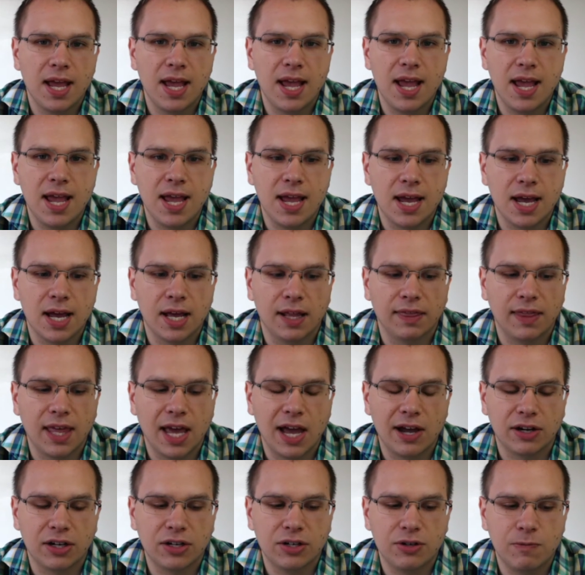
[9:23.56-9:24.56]
And
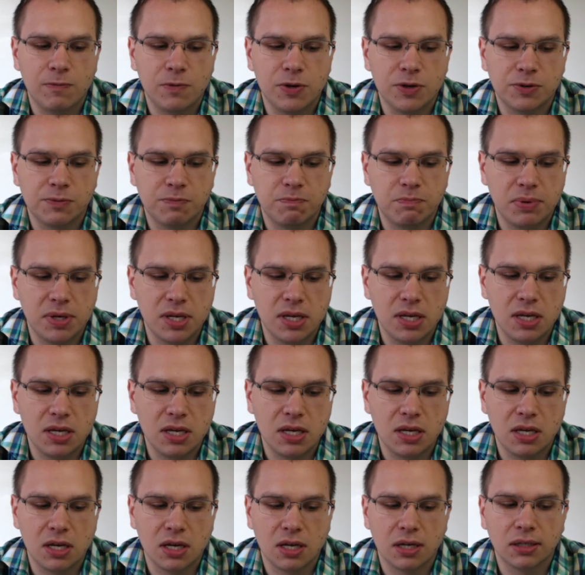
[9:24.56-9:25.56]
that could just
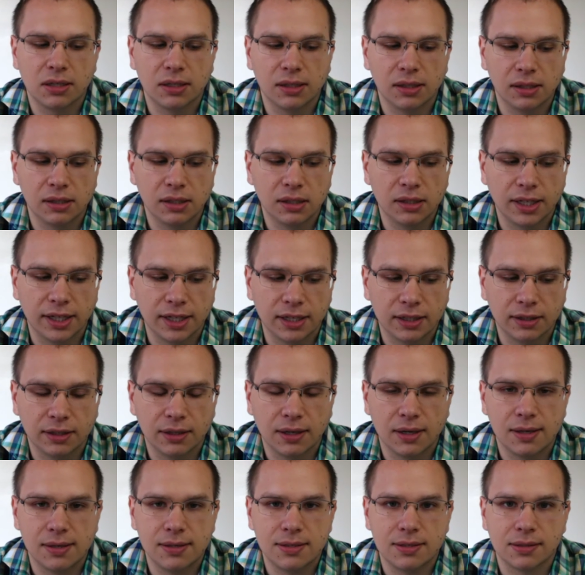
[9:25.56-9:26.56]
be like a
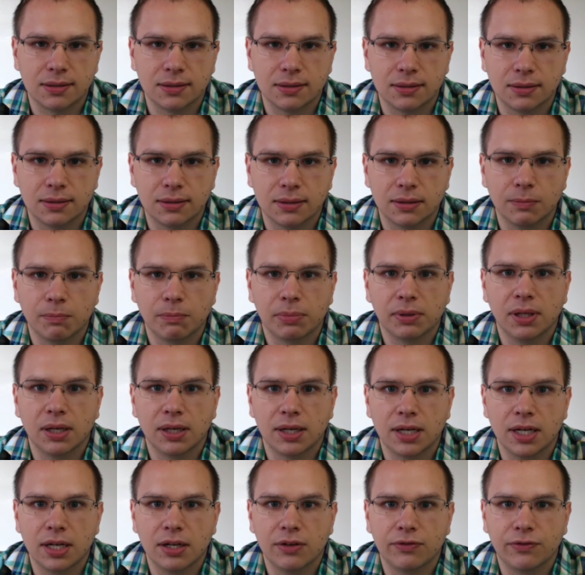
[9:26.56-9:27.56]
larger
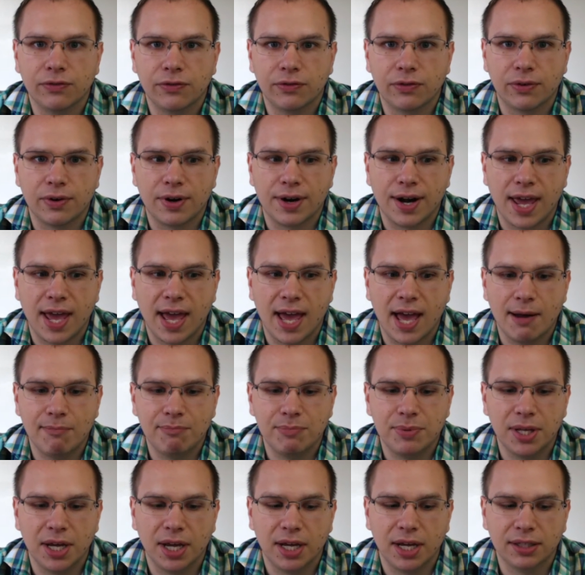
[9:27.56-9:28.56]
plugin for an
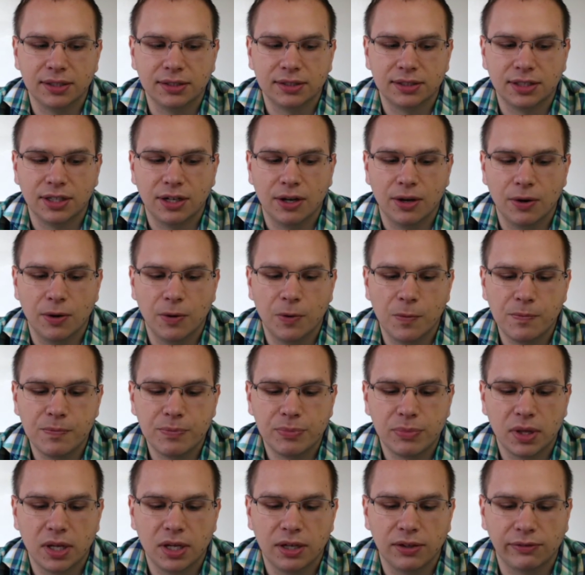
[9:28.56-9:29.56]
app then. So
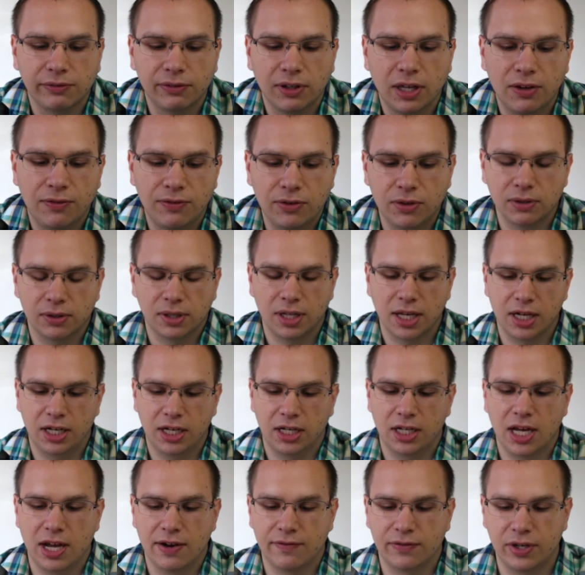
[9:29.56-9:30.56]
if you're
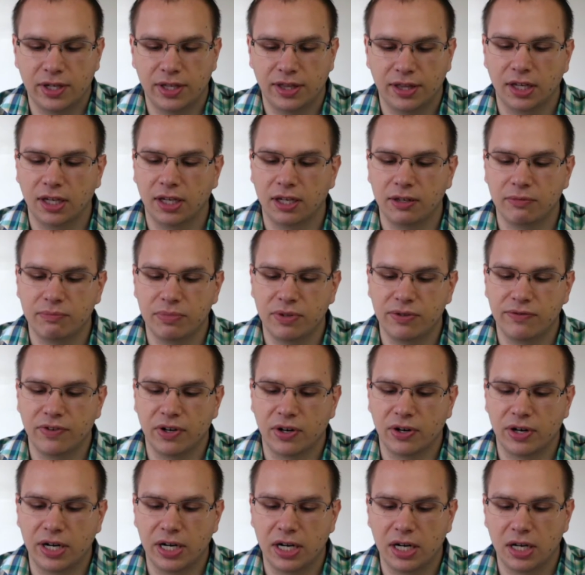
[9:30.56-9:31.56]
letting everything be
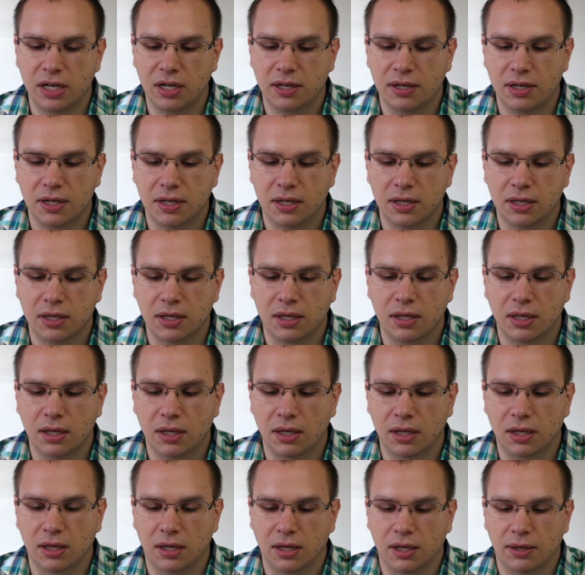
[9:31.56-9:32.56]
very
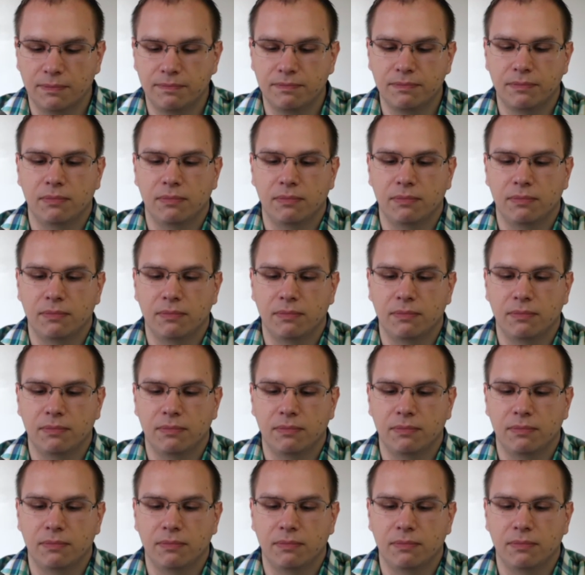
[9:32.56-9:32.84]
uh,